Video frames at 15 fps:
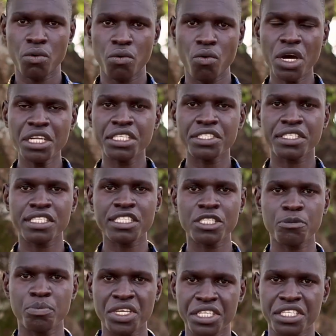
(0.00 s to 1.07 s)
What is
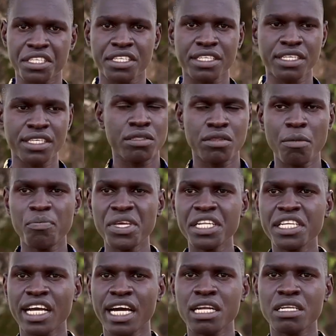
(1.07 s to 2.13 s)
this pit? The
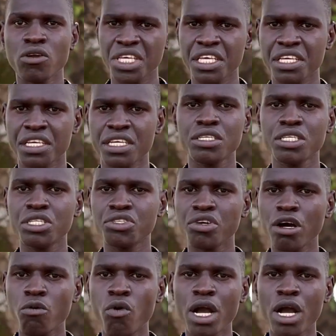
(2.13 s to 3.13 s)
pit can be in your